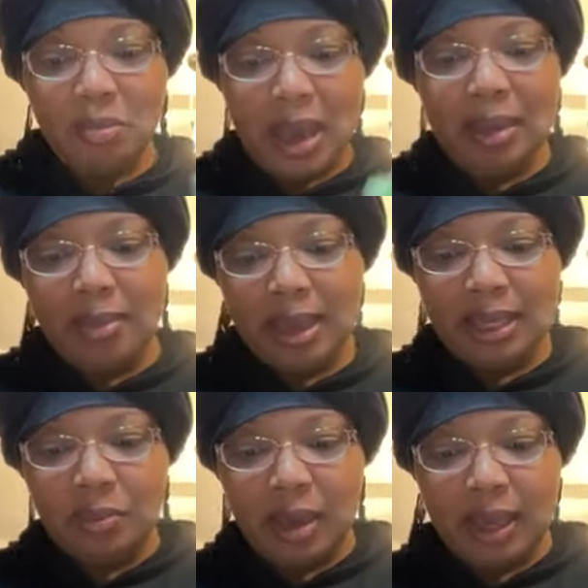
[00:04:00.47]
as might be
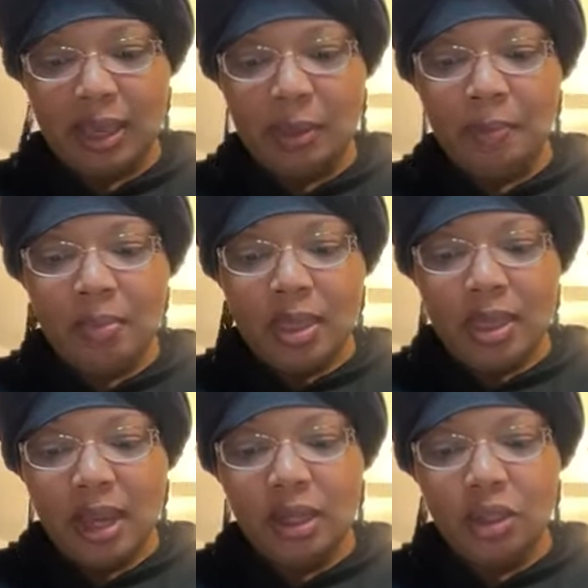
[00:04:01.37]
expected,
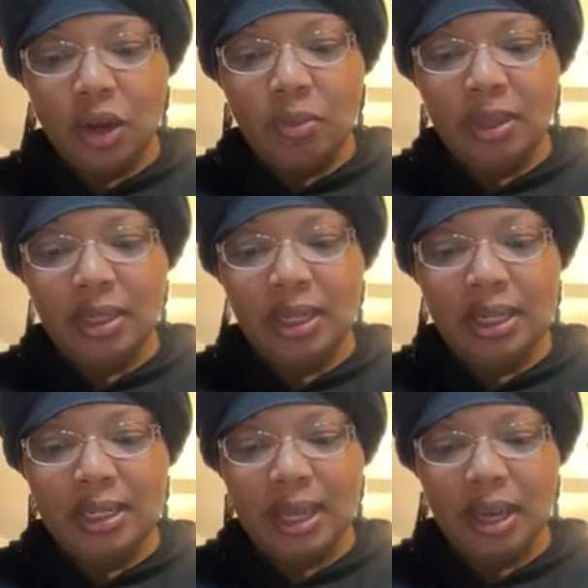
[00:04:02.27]
they determined to
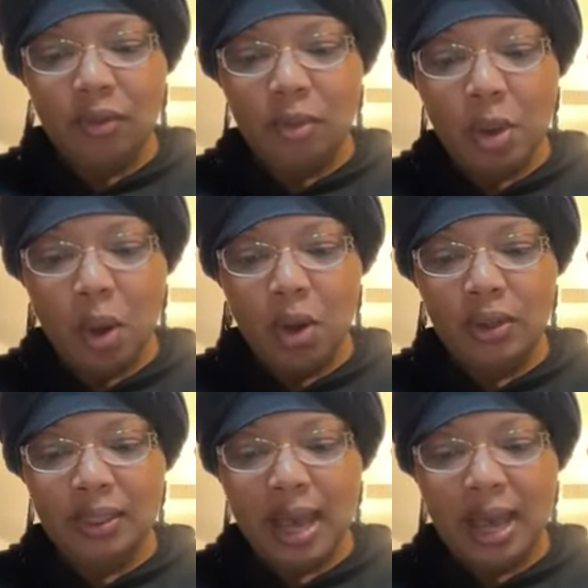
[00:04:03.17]
descend from
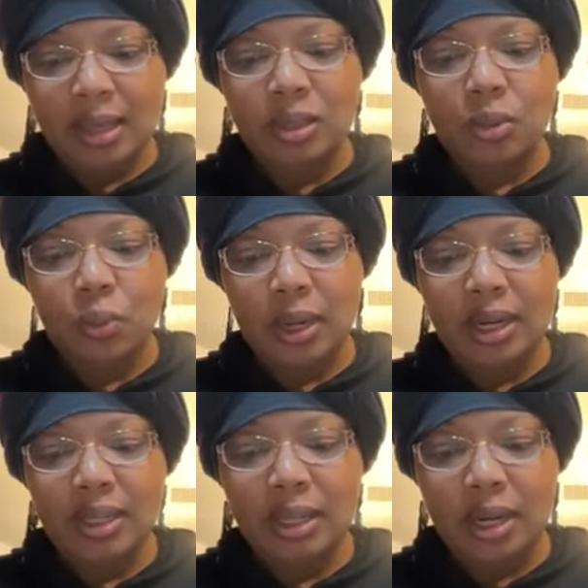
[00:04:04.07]
all sides to
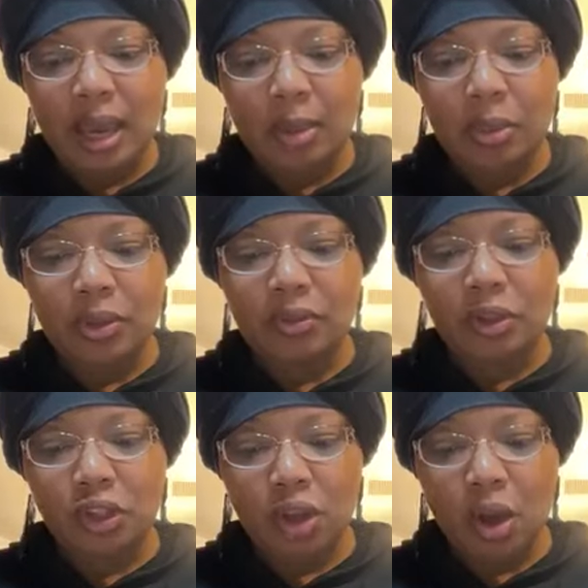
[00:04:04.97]
witness the labors of
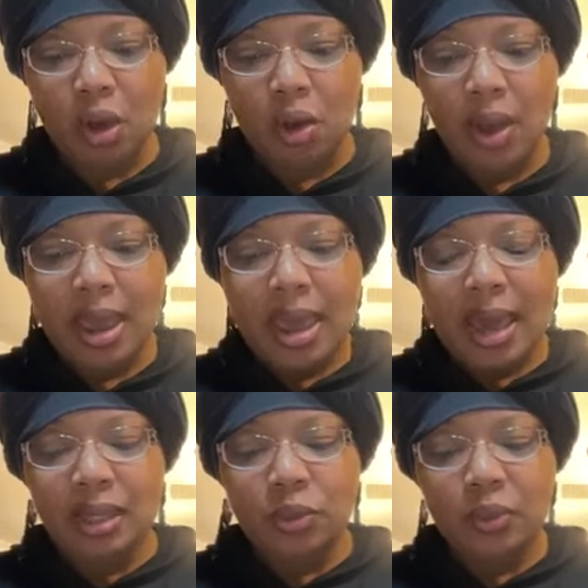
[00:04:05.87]
Ashong
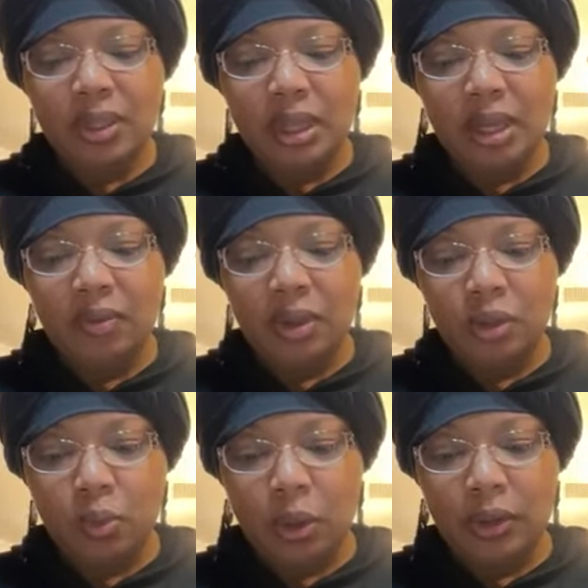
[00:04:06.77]
and to receive
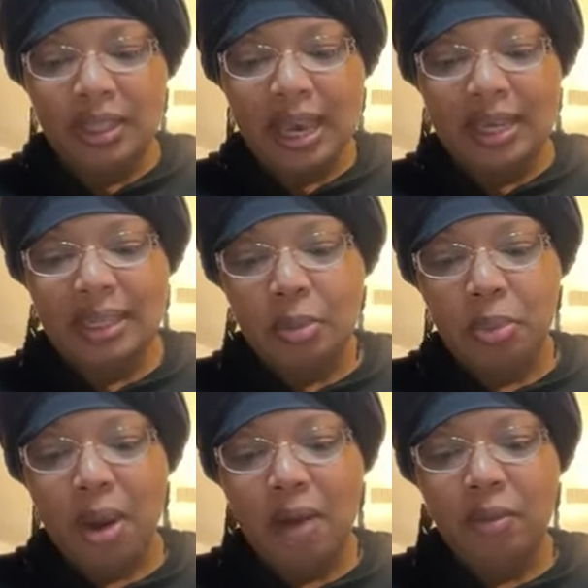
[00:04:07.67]
his works as a
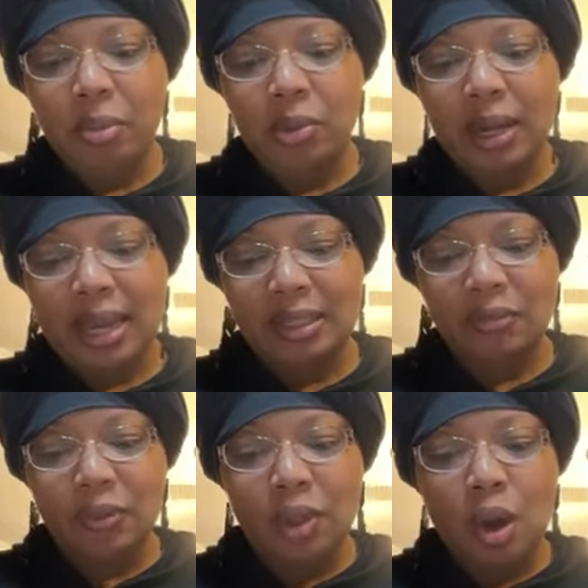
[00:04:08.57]
profitable
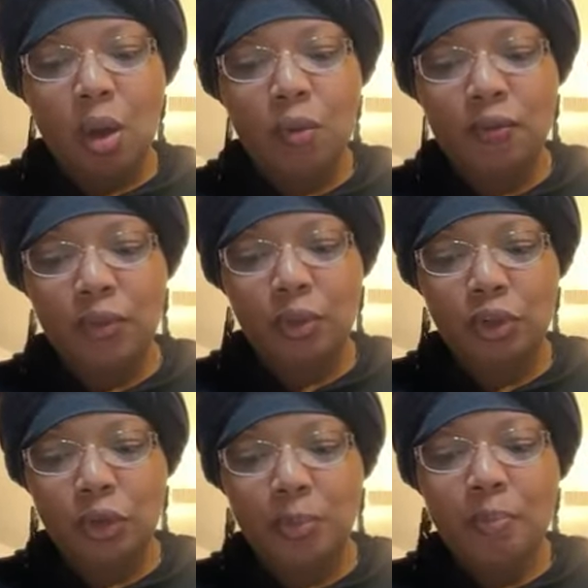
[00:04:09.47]
lesson for their own
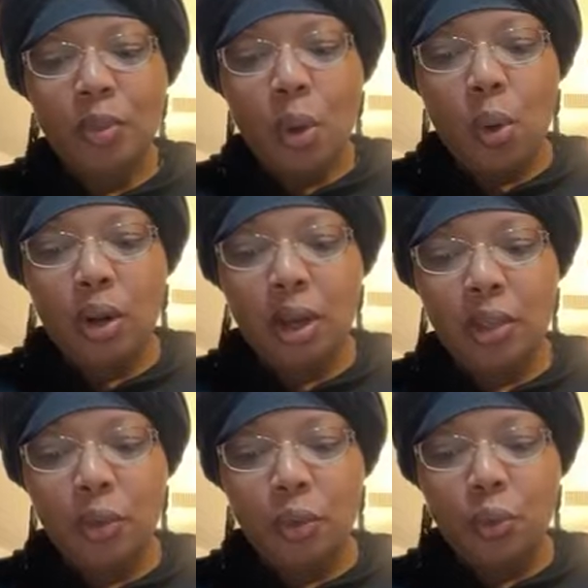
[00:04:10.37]
future on
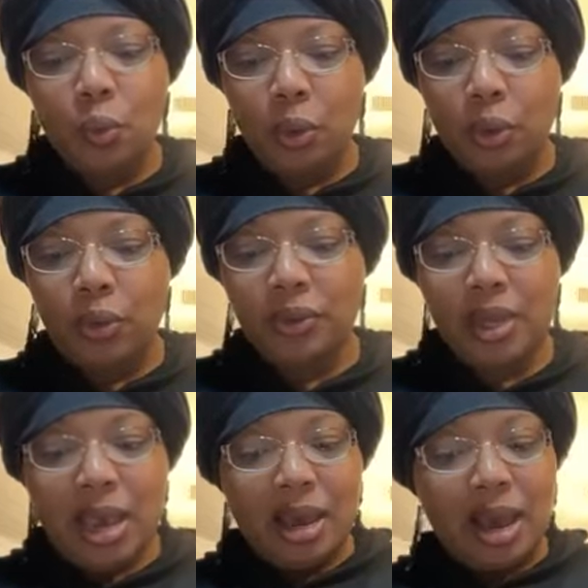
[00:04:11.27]
other new worlds.
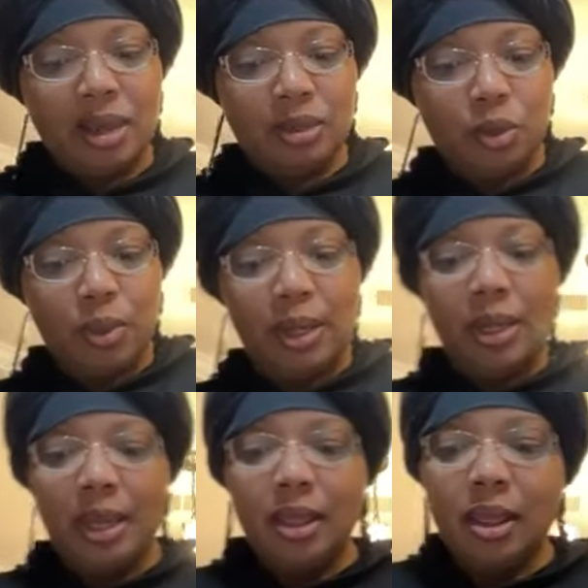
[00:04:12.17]

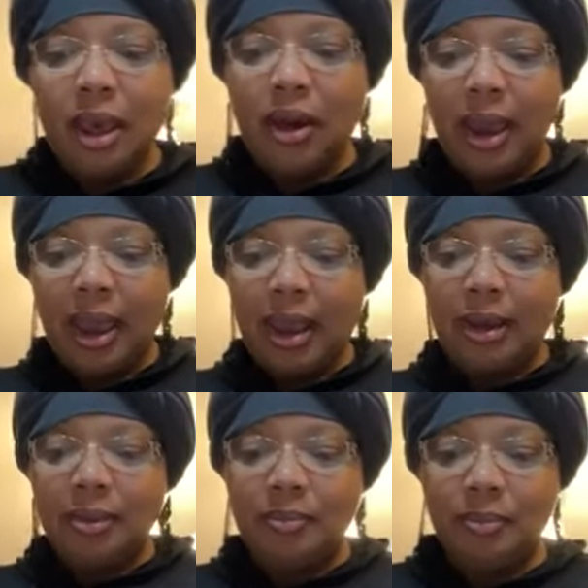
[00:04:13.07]
Consequently, there
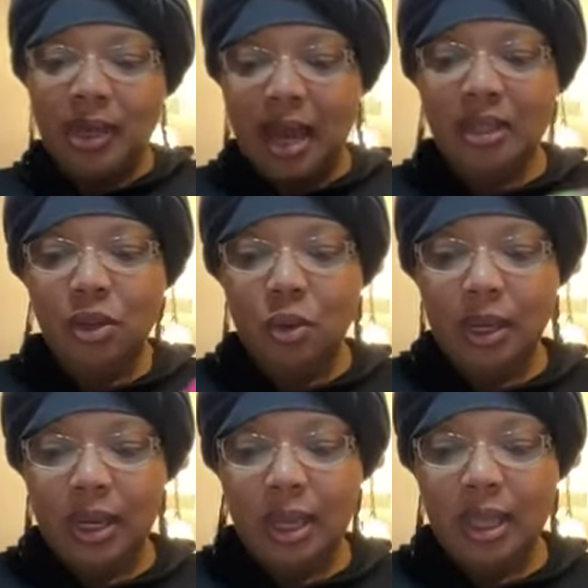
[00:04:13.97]
had
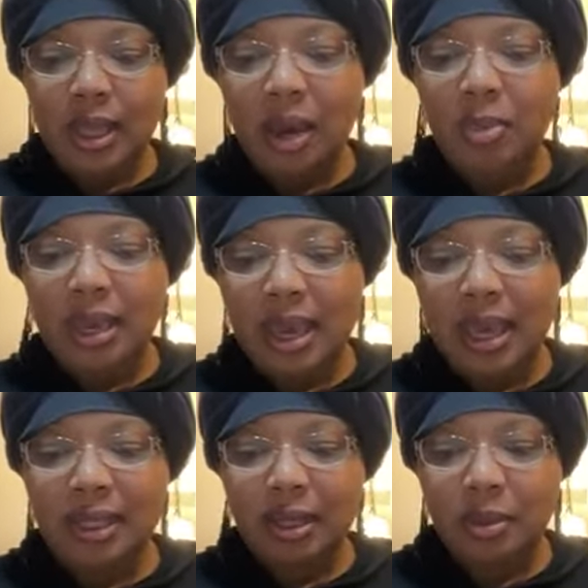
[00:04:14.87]
consequently there
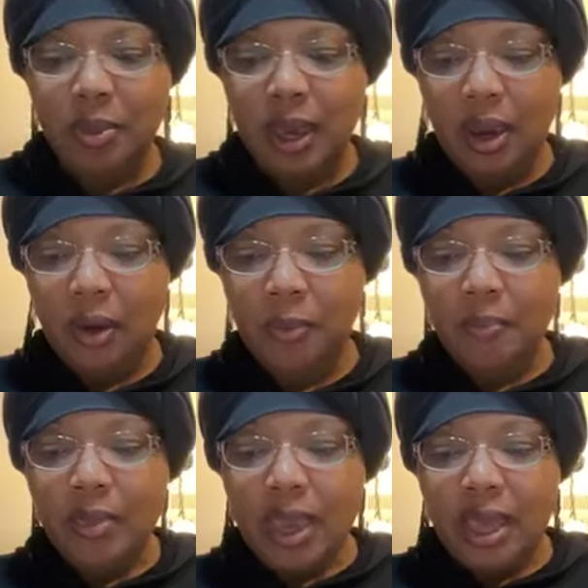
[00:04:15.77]
began to appear
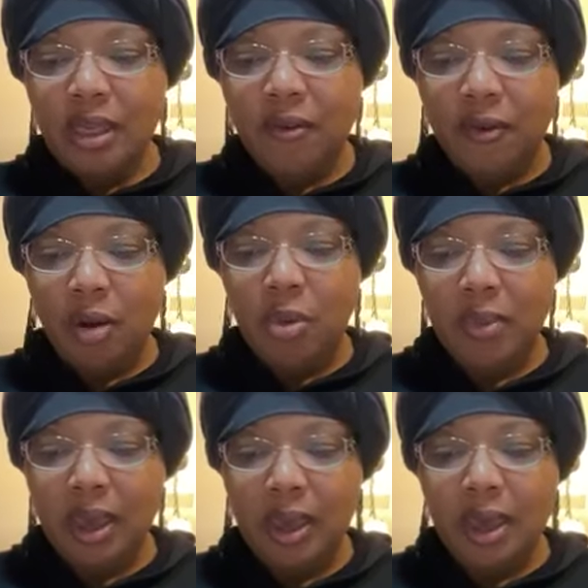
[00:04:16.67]
in the
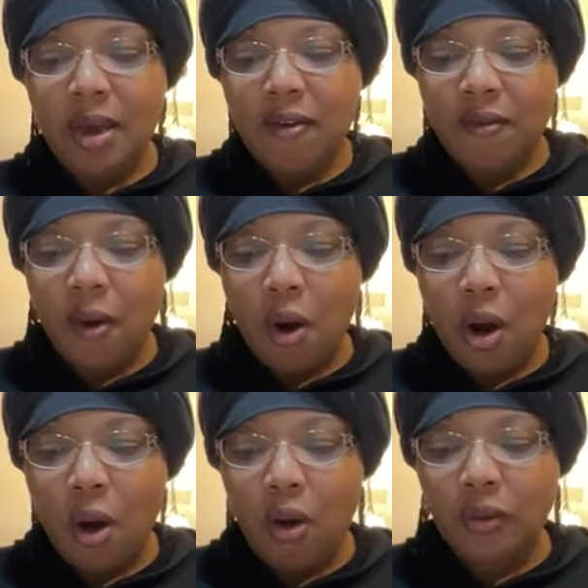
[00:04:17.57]
firmament
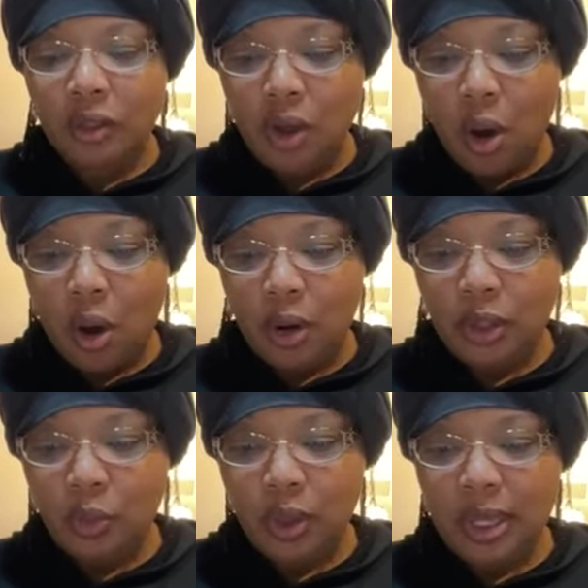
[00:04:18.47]
far off
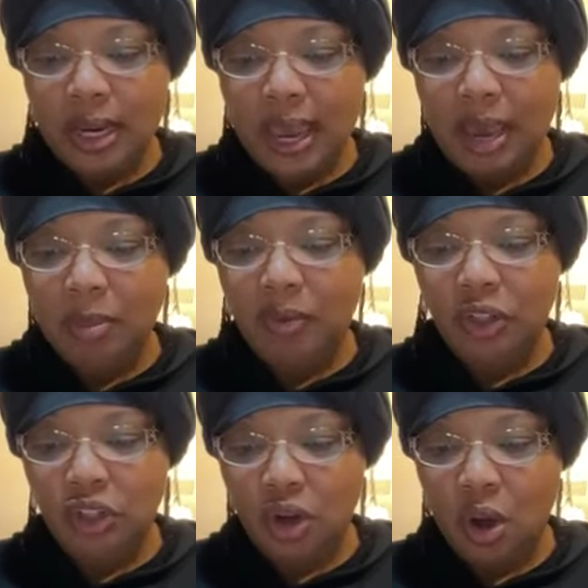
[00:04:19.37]
stars where the name of
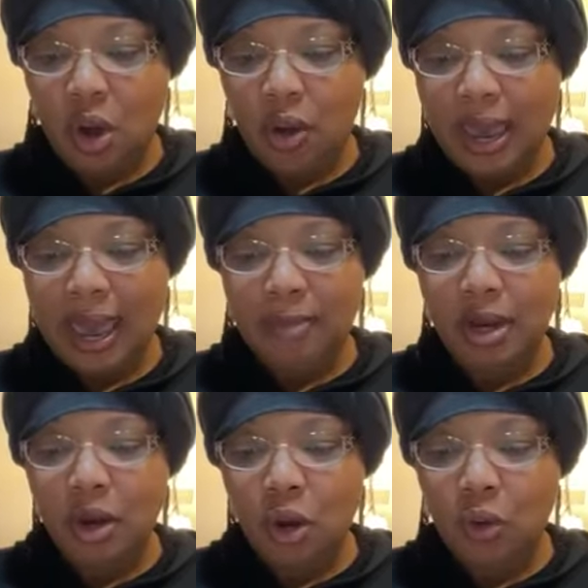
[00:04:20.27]
Ashong had
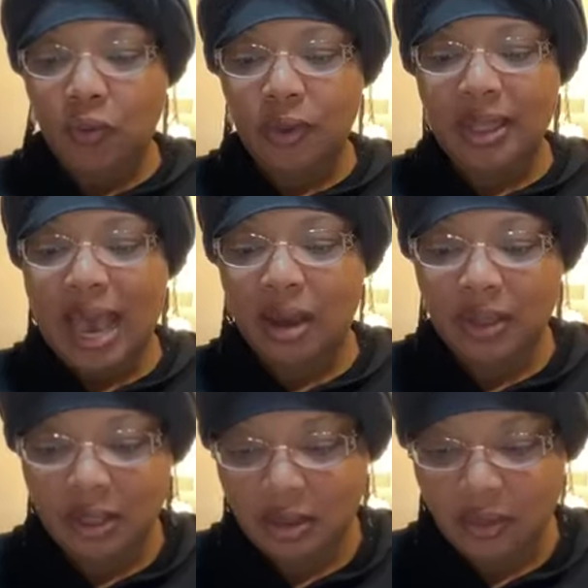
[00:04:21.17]
been known for
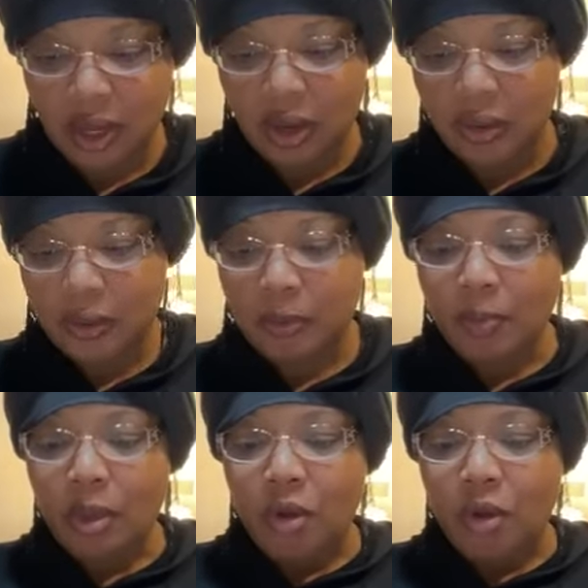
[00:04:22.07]
thousands of years.